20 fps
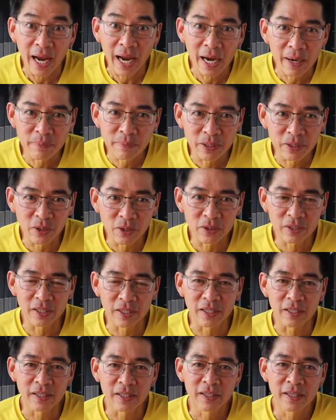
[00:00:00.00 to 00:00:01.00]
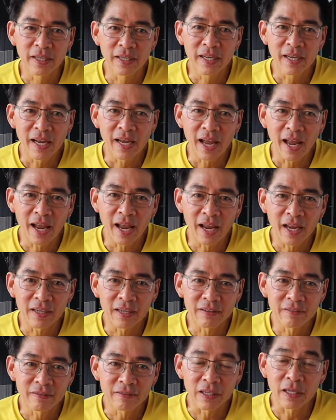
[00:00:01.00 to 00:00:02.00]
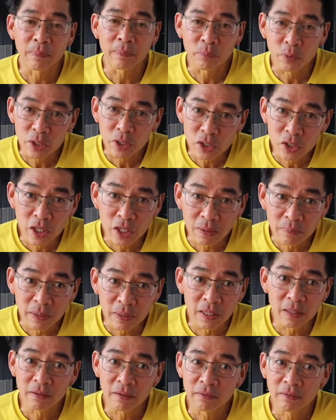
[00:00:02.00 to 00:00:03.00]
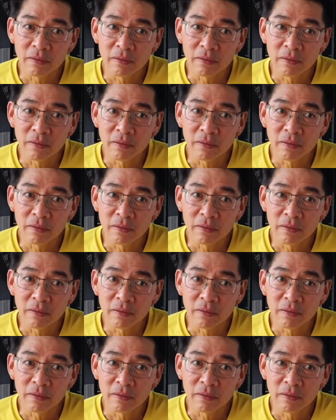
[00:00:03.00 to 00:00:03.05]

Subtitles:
I'm the doctor and they appreciate me.